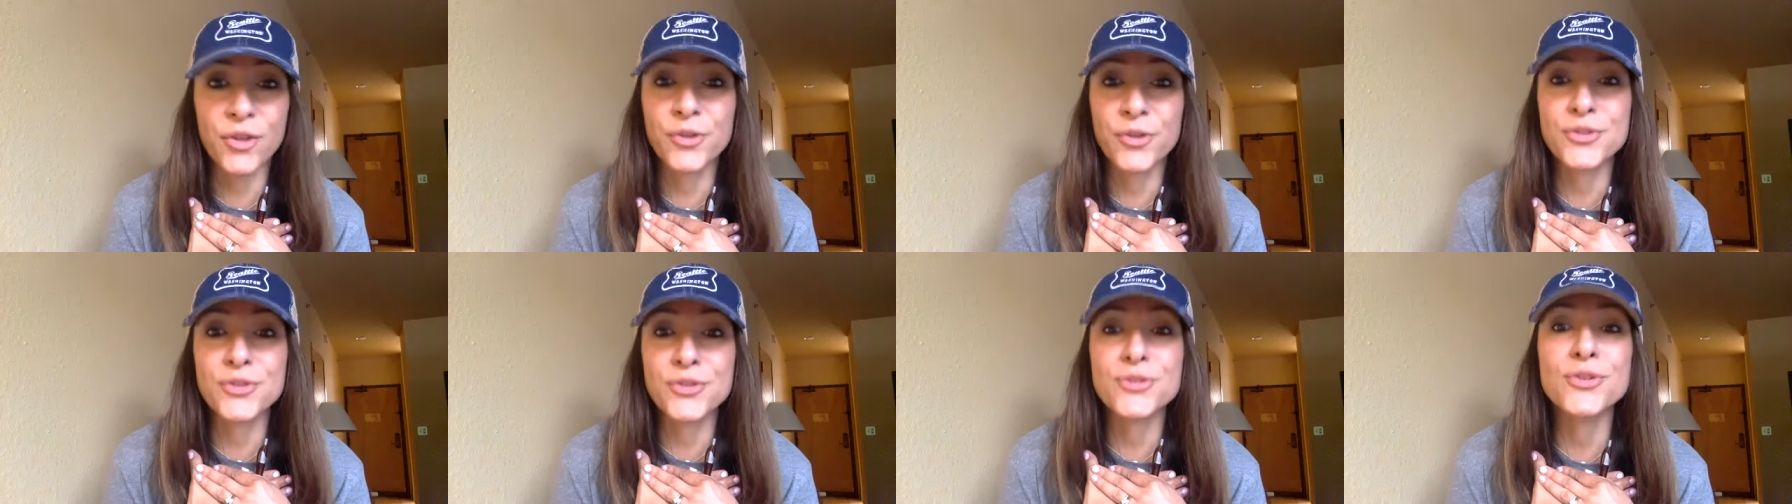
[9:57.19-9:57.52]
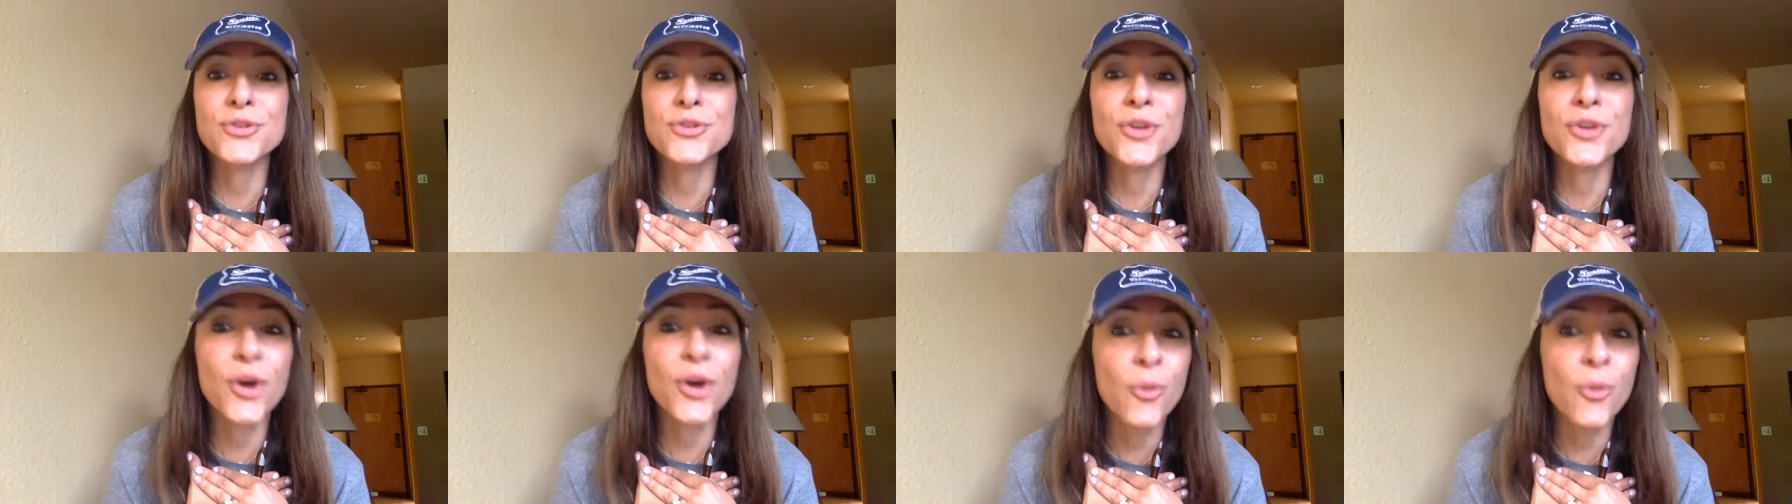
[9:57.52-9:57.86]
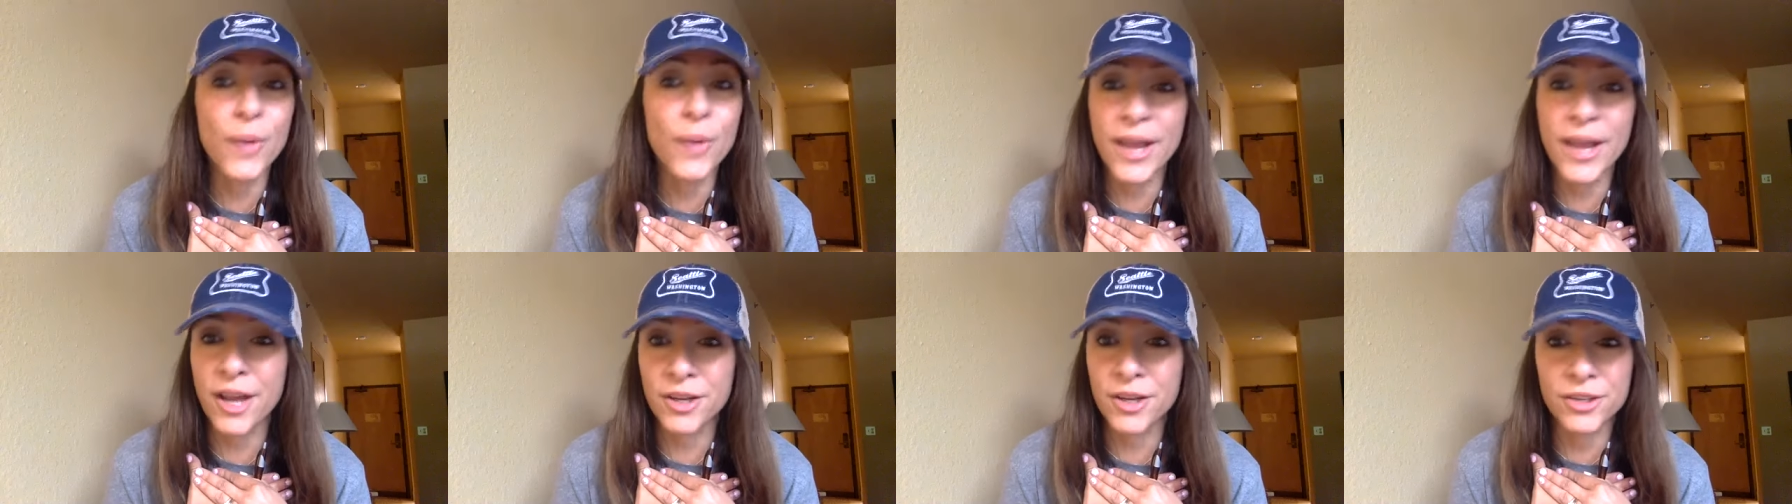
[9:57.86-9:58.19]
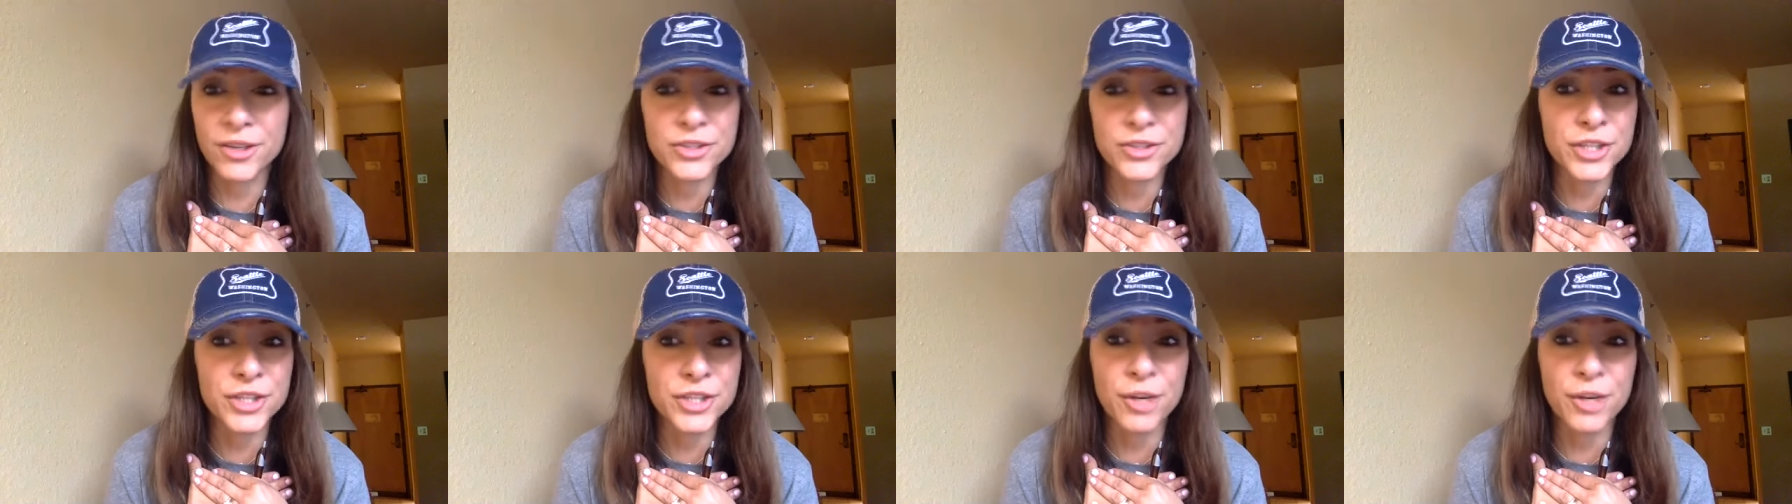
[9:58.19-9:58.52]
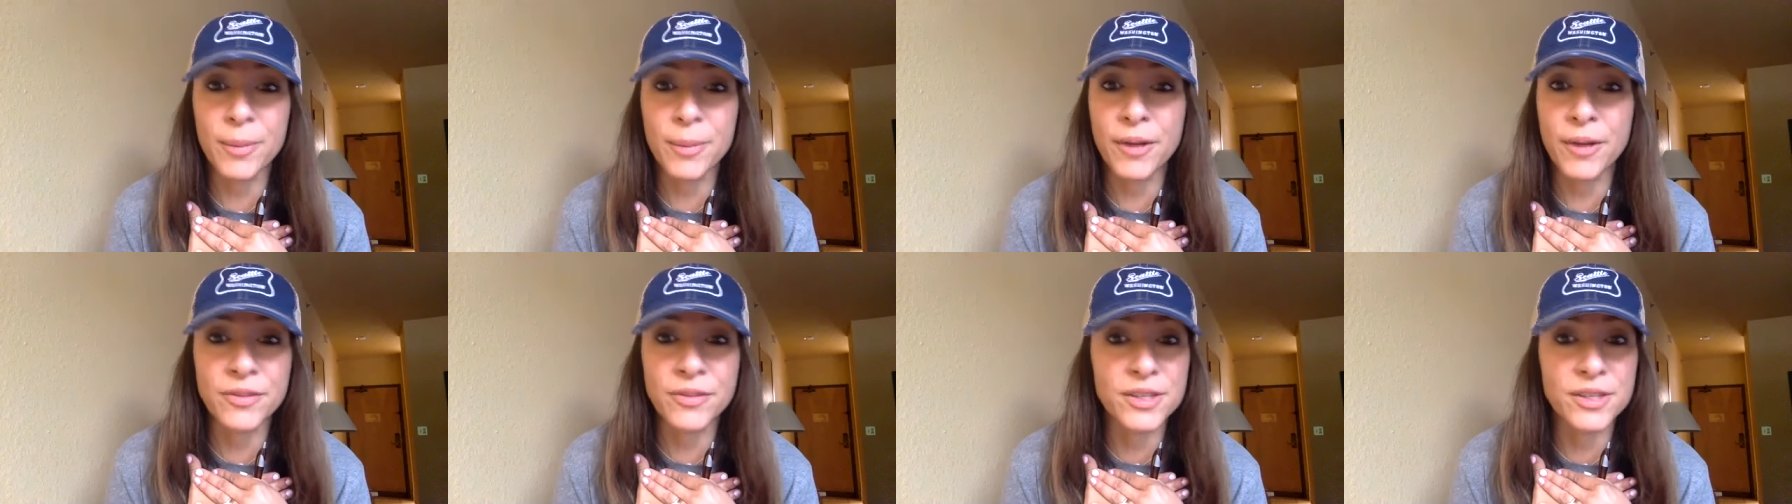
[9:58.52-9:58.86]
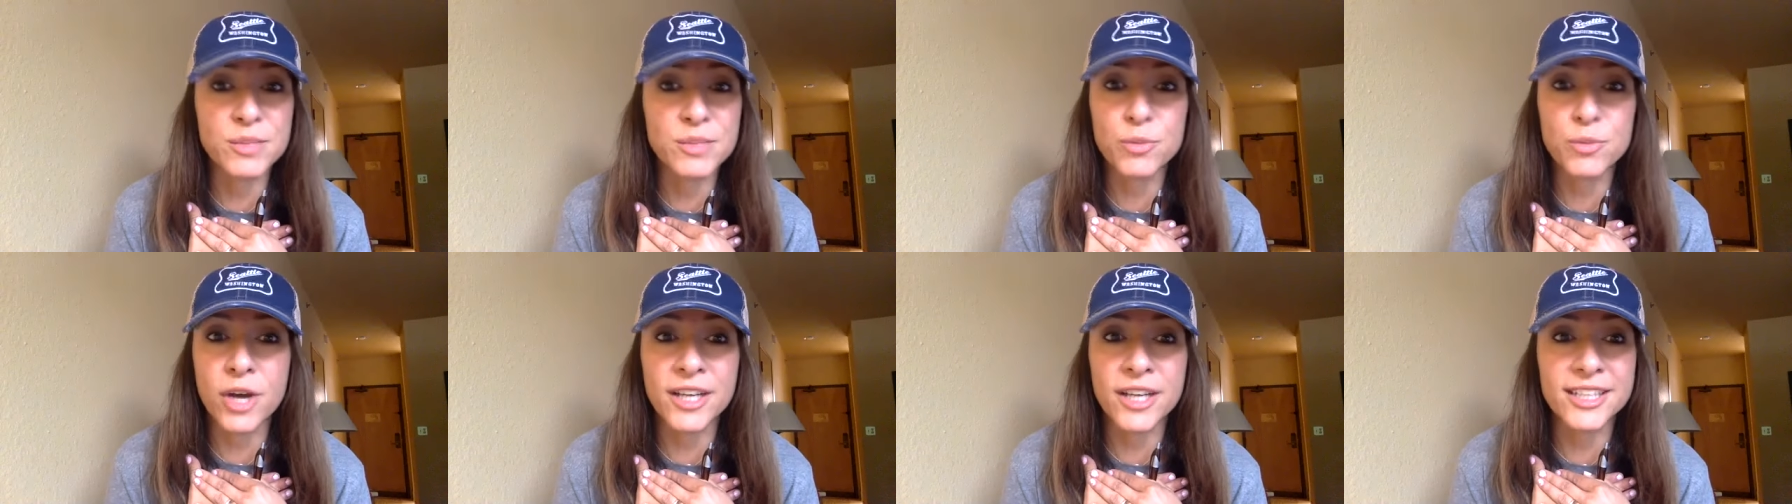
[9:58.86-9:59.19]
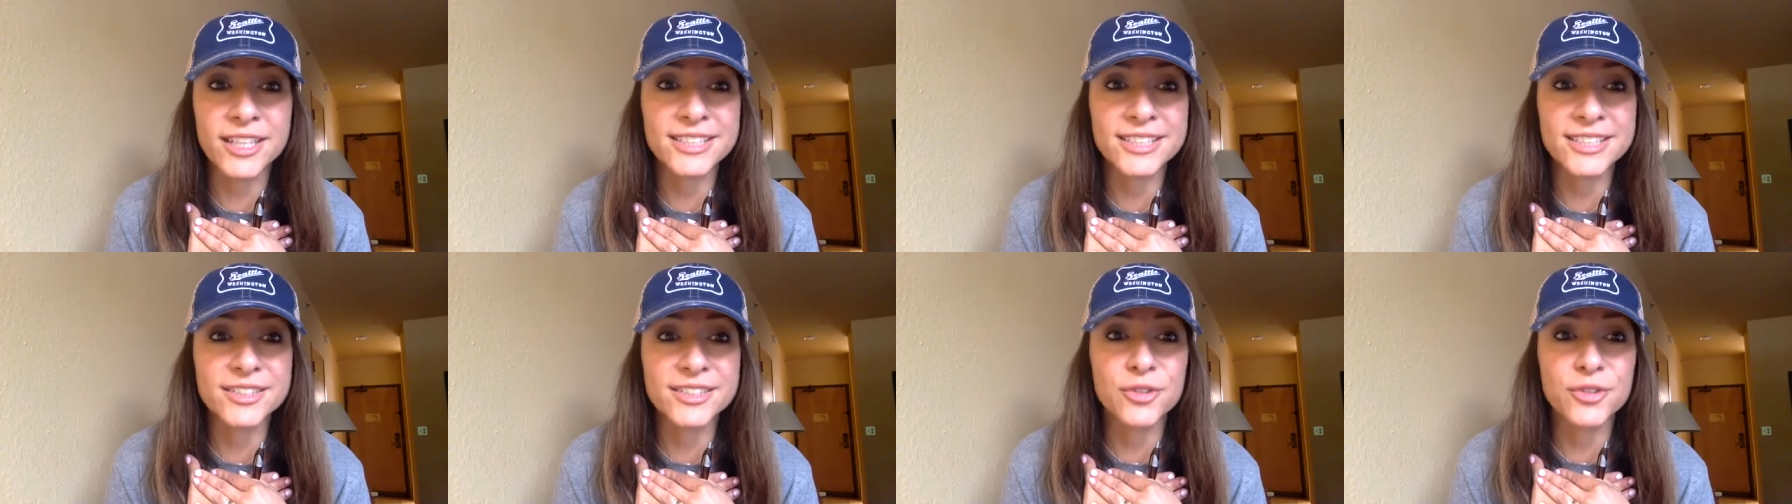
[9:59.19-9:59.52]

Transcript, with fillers: There's no way I could share about these products.